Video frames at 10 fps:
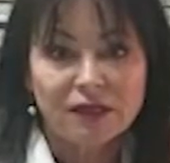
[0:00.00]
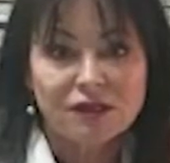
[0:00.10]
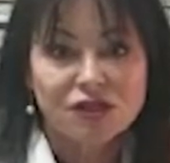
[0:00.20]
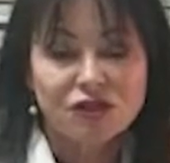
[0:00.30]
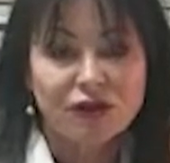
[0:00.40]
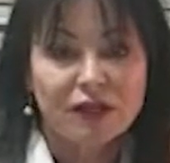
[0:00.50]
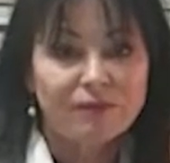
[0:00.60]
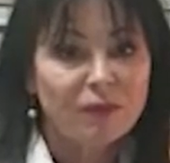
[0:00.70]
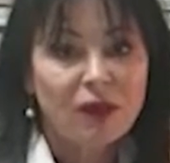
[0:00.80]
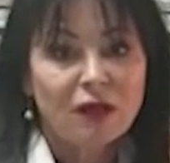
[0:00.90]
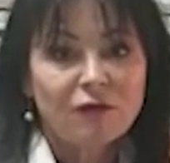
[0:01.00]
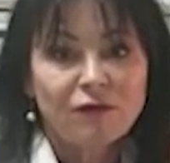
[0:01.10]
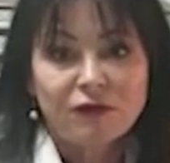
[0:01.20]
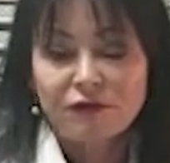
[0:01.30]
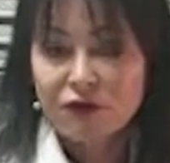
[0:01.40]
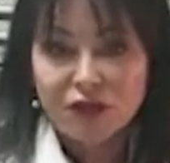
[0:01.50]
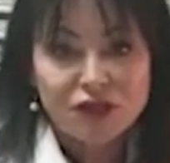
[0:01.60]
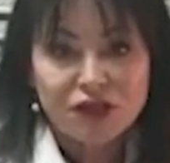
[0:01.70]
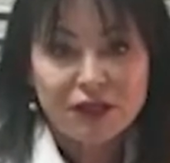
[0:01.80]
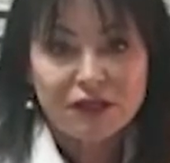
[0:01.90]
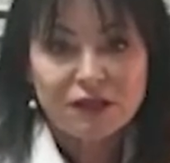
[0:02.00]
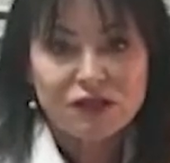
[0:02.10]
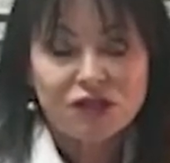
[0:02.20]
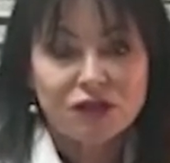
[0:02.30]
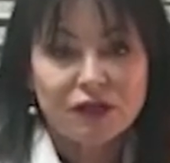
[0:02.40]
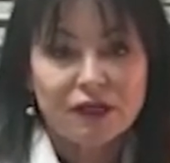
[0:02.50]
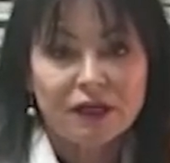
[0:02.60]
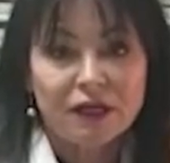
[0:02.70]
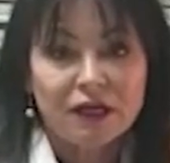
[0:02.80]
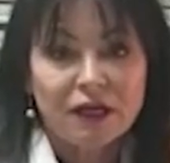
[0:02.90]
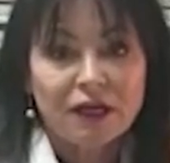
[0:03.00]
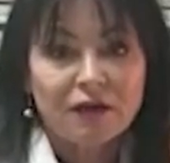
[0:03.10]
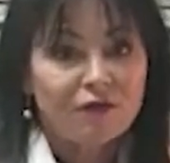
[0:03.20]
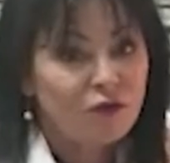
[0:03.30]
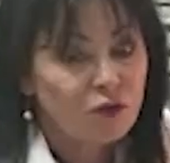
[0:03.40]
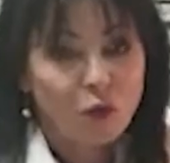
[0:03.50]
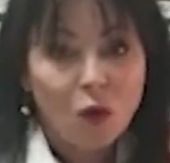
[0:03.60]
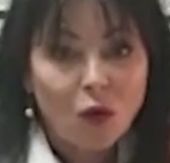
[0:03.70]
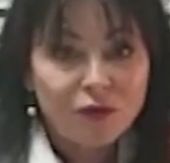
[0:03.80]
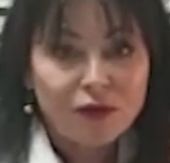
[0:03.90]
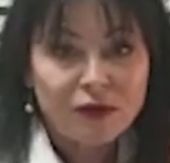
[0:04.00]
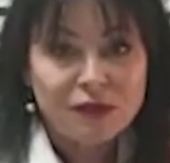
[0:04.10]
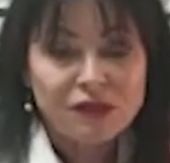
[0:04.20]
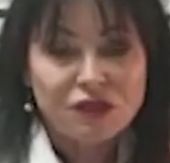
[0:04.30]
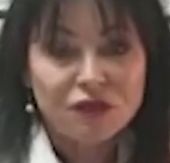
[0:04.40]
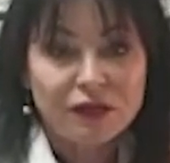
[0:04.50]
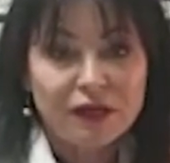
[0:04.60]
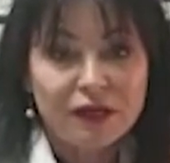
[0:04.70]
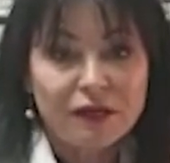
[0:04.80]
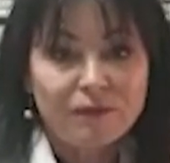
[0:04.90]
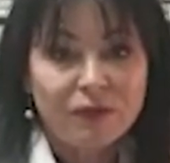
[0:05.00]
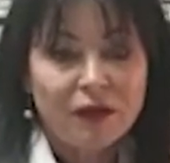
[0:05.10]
industry, for the furniture industry, for the wharf industry,